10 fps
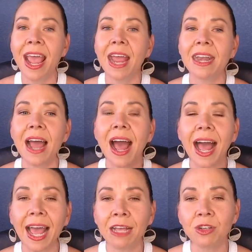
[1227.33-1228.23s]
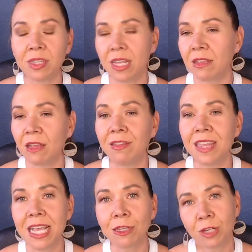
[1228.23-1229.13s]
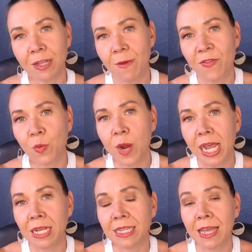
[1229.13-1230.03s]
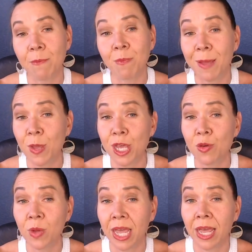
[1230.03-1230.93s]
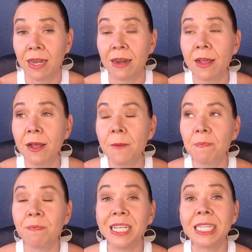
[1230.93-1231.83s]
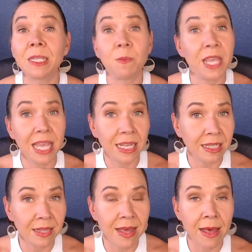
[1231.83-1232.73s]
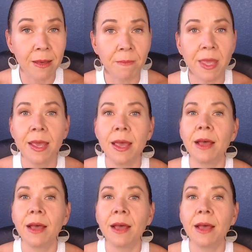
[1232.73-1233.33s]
And I just think that these are some of the ways that maybe you can be speaking to them,